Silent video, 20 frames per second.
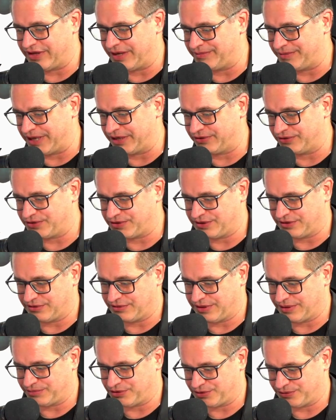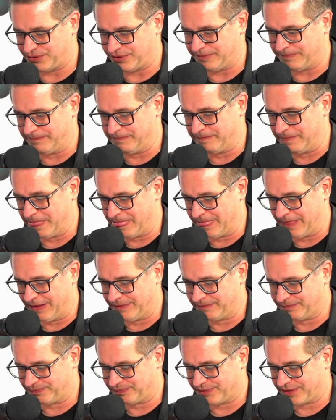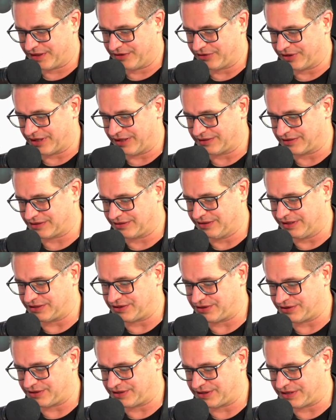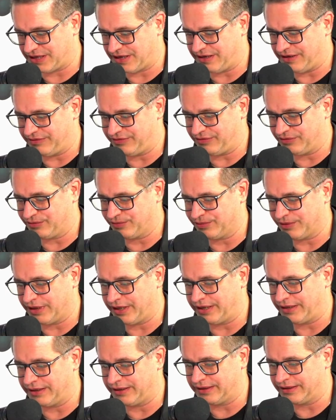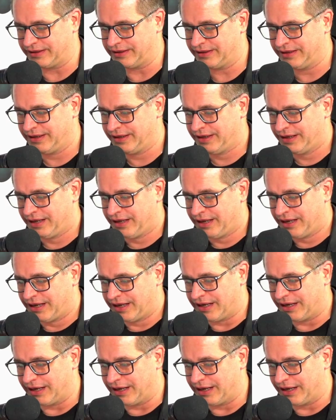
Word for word: None of that matters to you, I'm sure. Okay, so let's just dive right in.